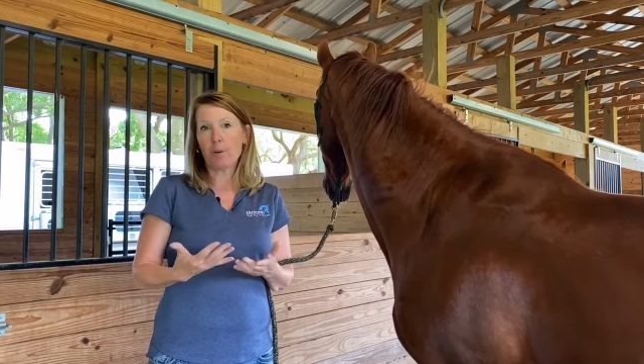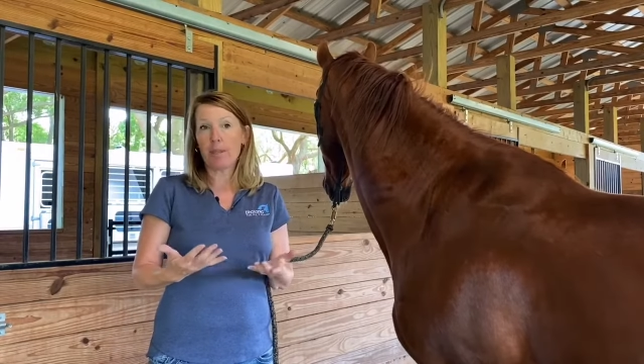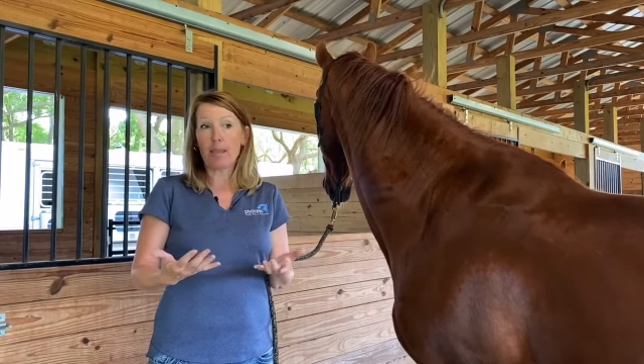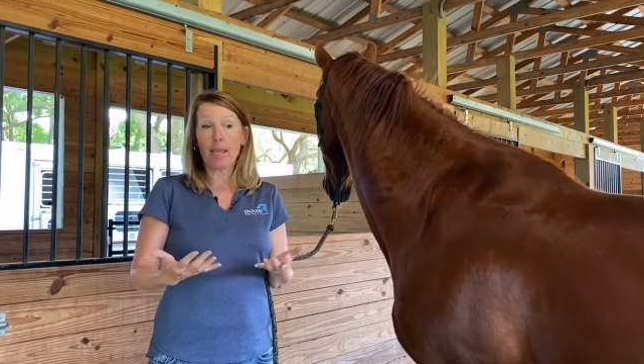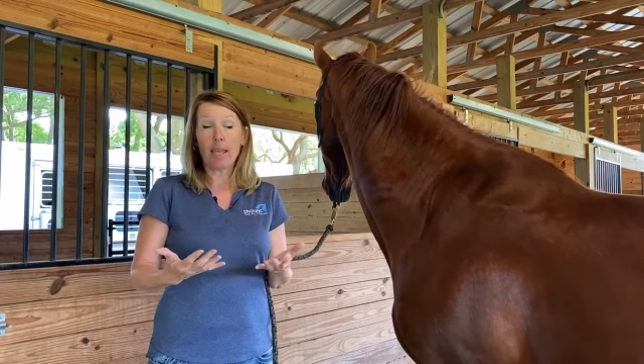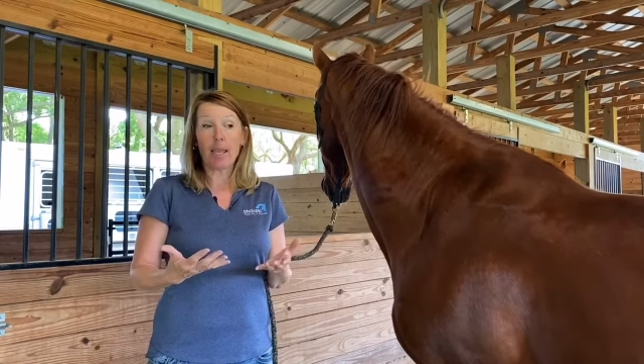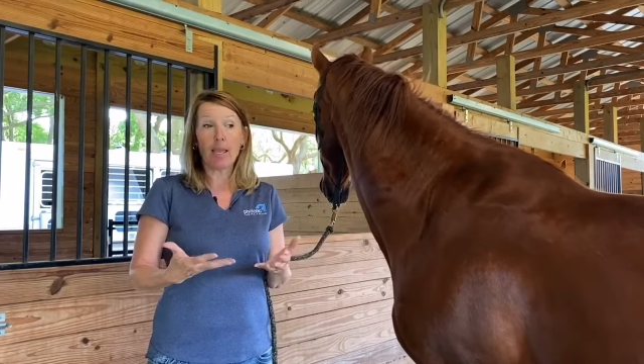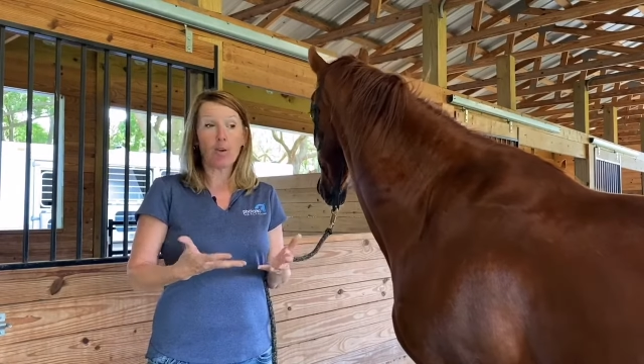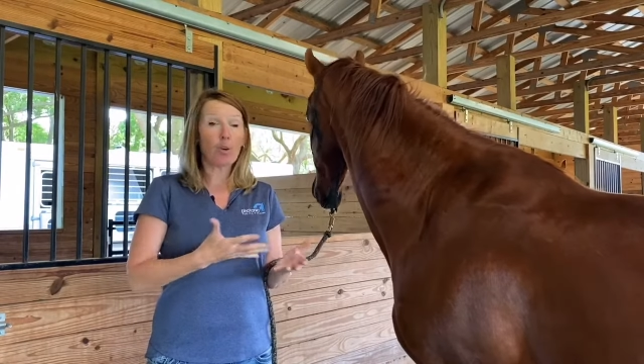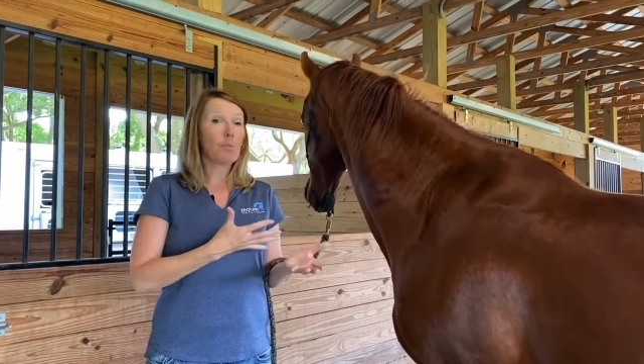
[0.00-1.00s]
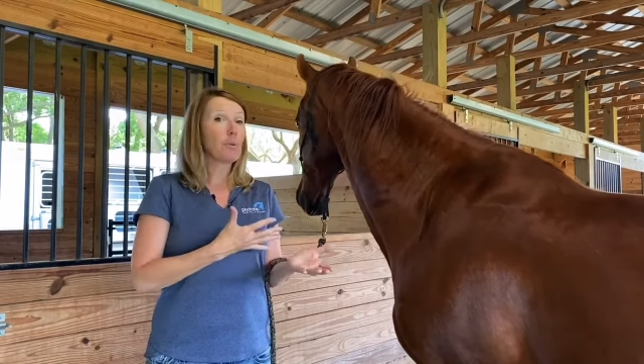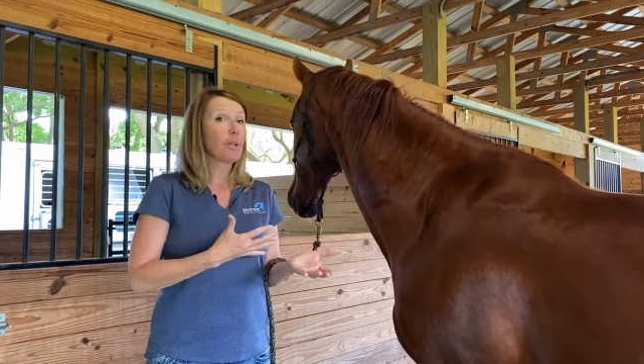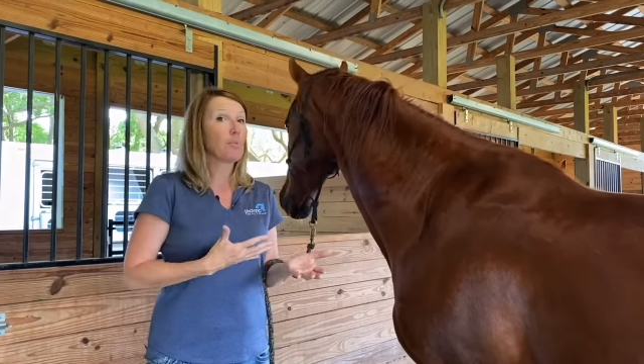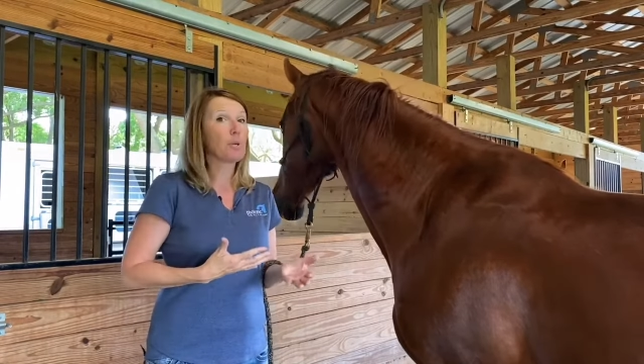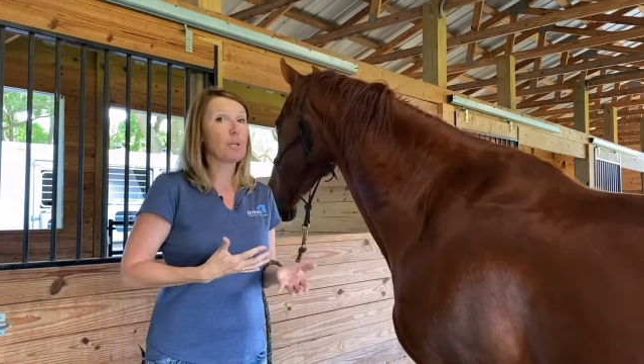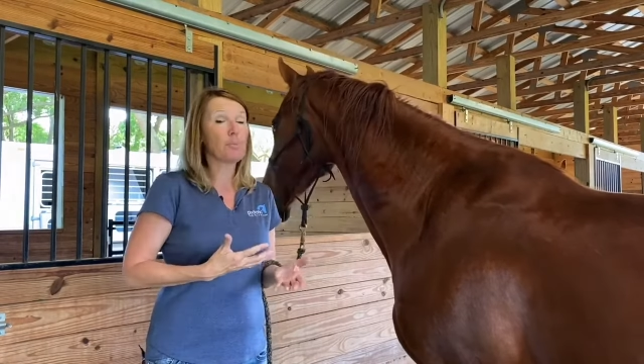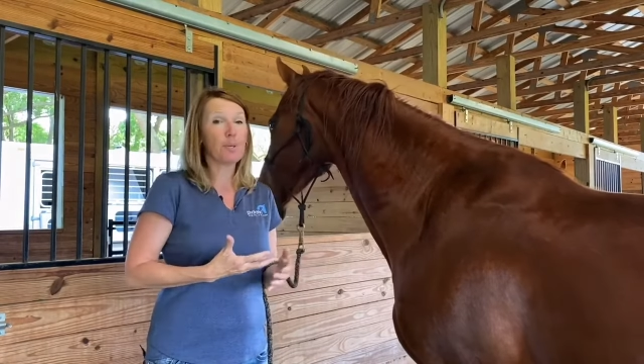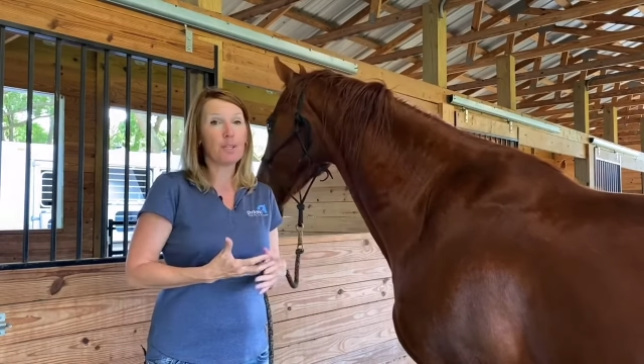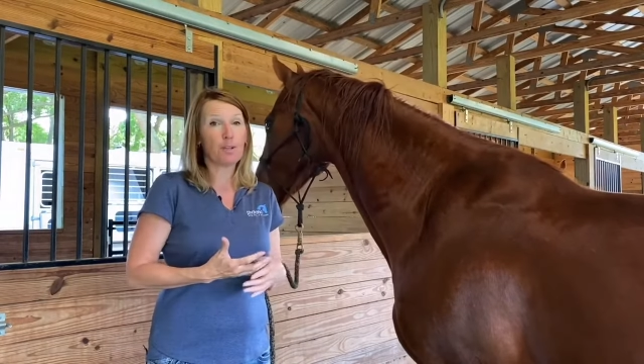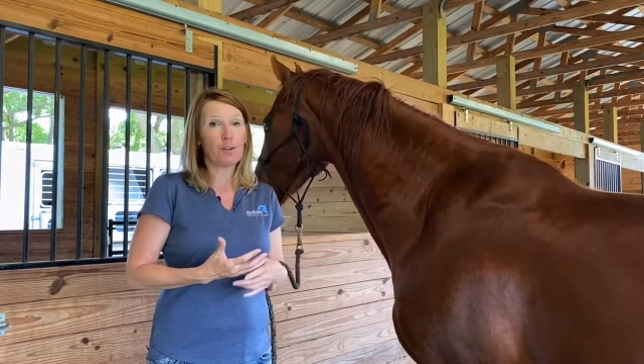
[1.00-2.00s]
when they normally wouldn't
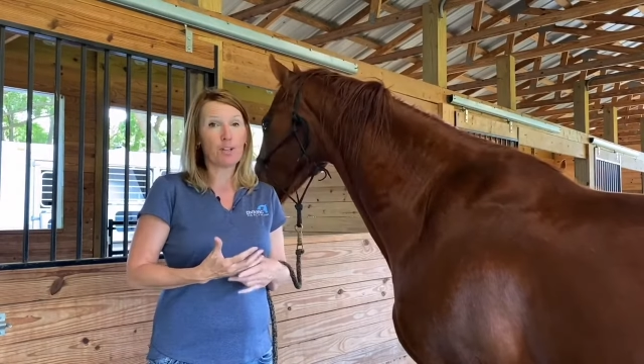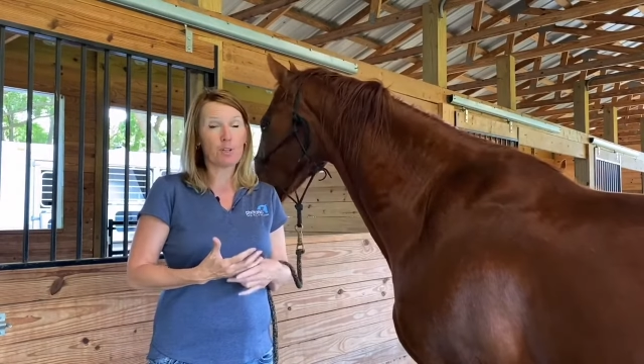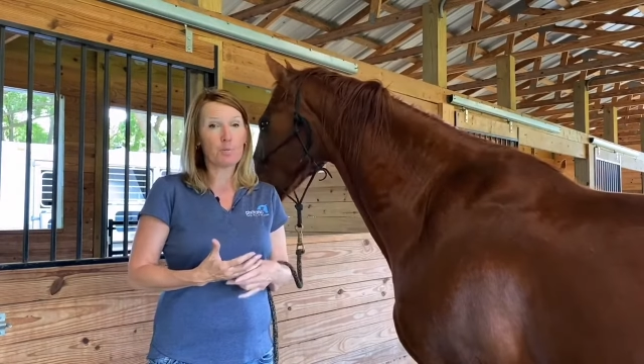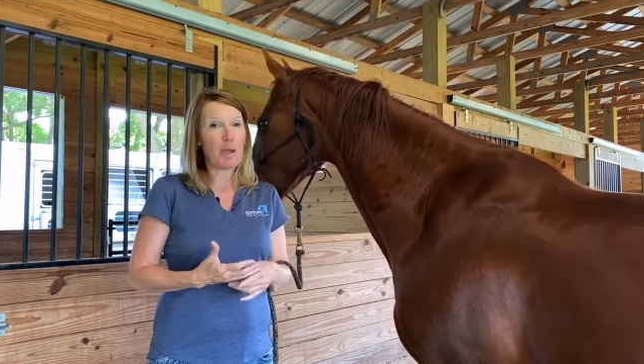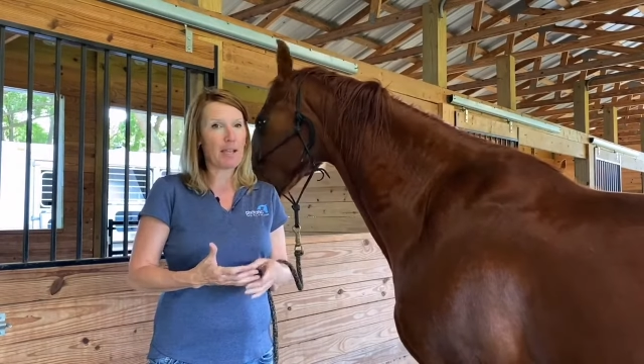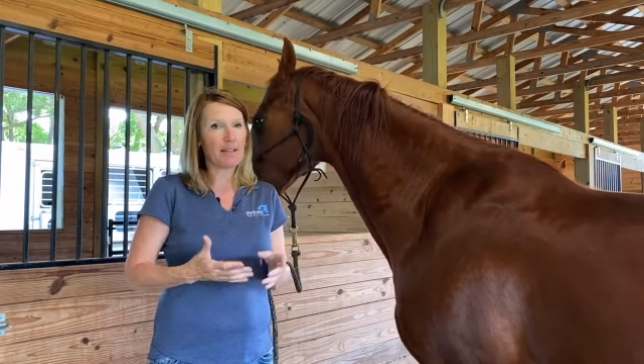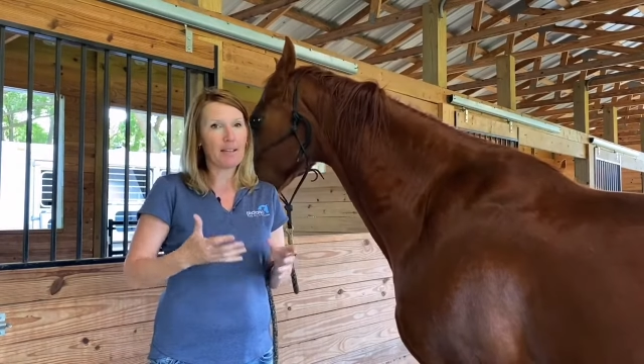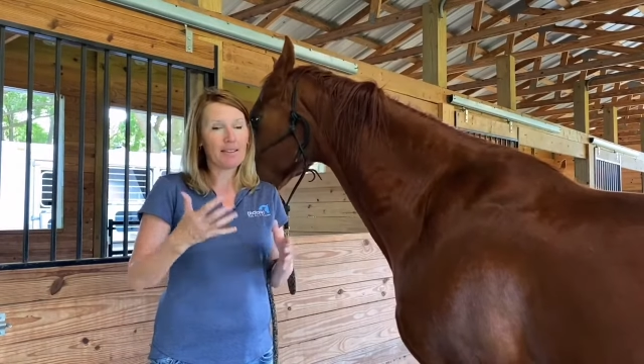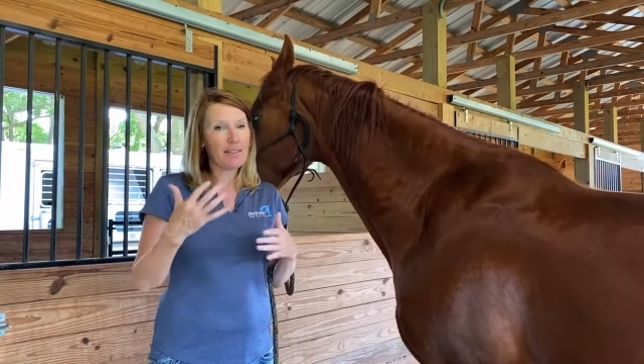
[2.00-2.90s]
pin their ears back?